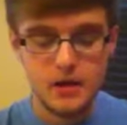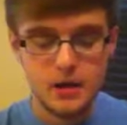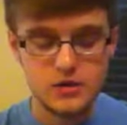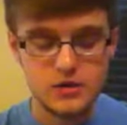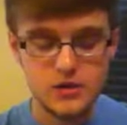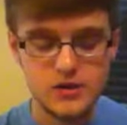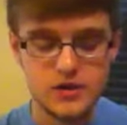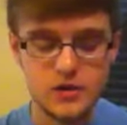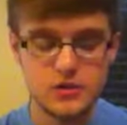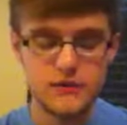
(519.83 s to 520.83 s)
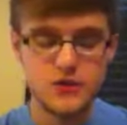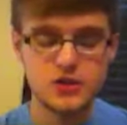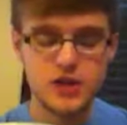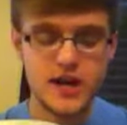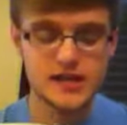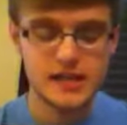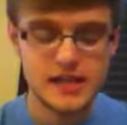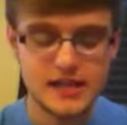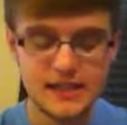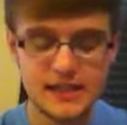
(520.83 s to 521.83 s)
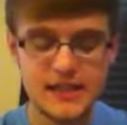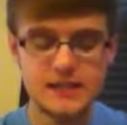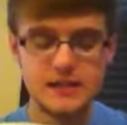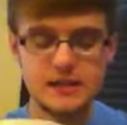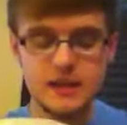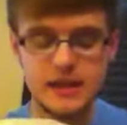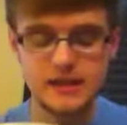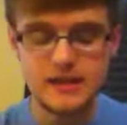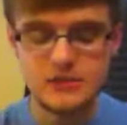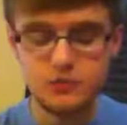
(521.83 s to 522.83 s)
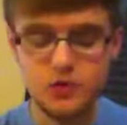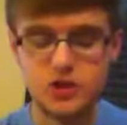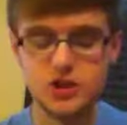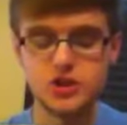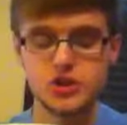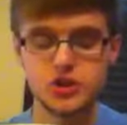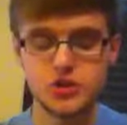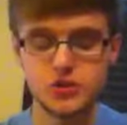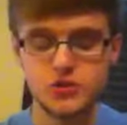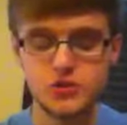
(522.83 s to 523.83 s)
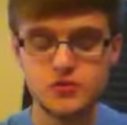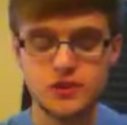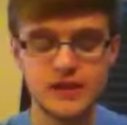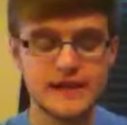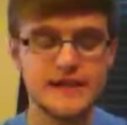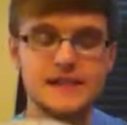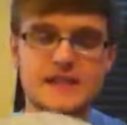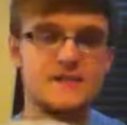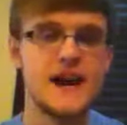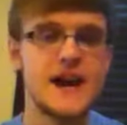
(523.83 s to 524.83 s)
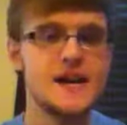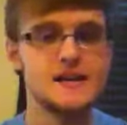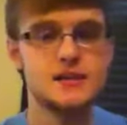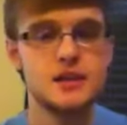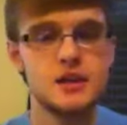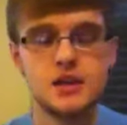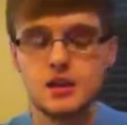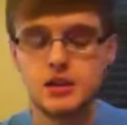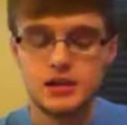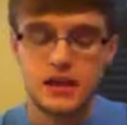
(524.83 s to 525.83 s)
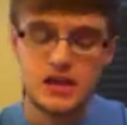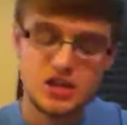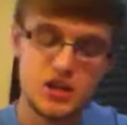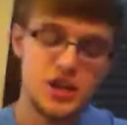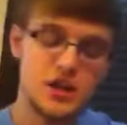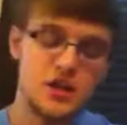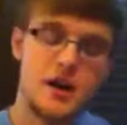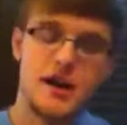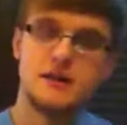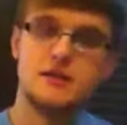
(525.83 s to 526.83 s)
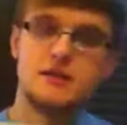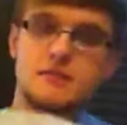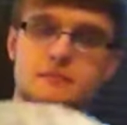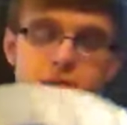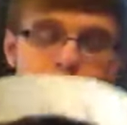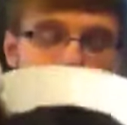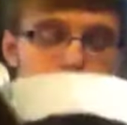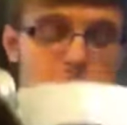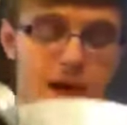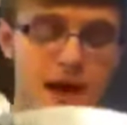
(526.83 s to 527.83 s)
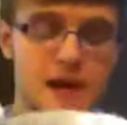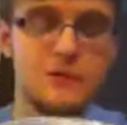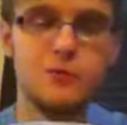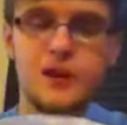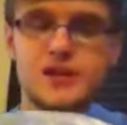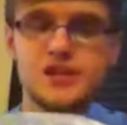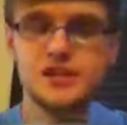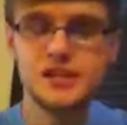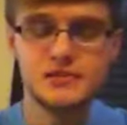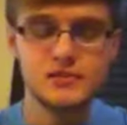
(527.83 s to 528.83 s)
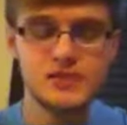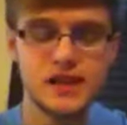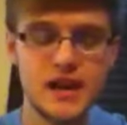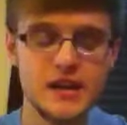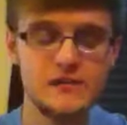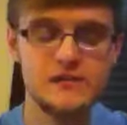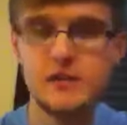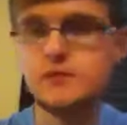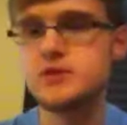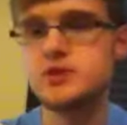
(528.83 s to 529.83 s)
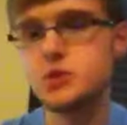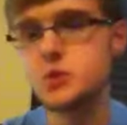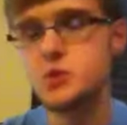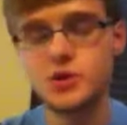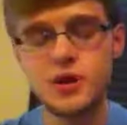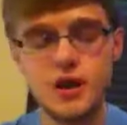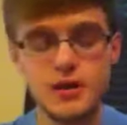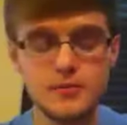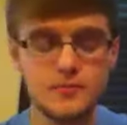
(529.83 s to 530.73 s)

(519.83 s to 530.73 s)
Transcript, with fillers: And so let's go to verse 19. At, the, at these words, the Jews were again divided. They just could not make up their mind on what Jesus was saying, if it was true or not.